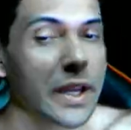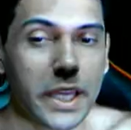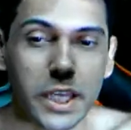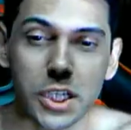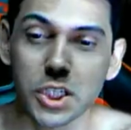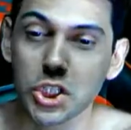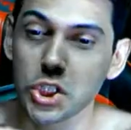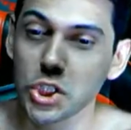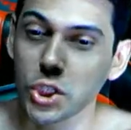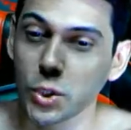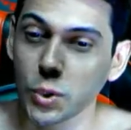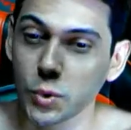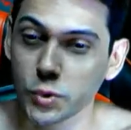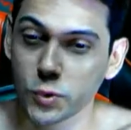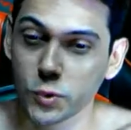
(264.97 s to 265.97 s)
week or
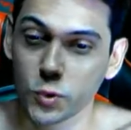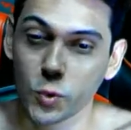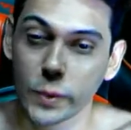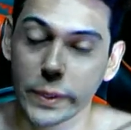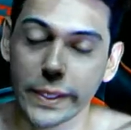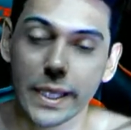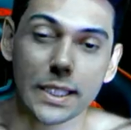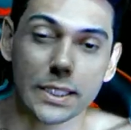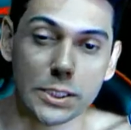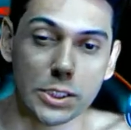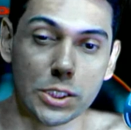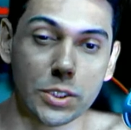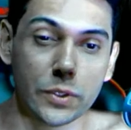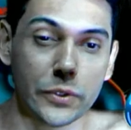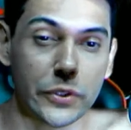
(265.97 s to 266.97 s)
so, so we get
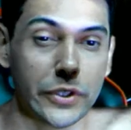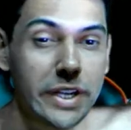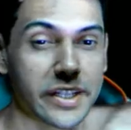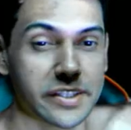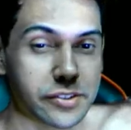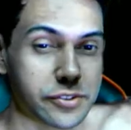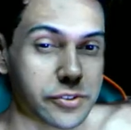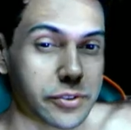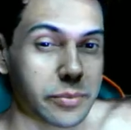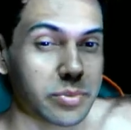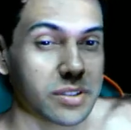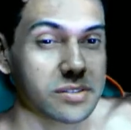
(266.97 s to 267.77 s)
another accessory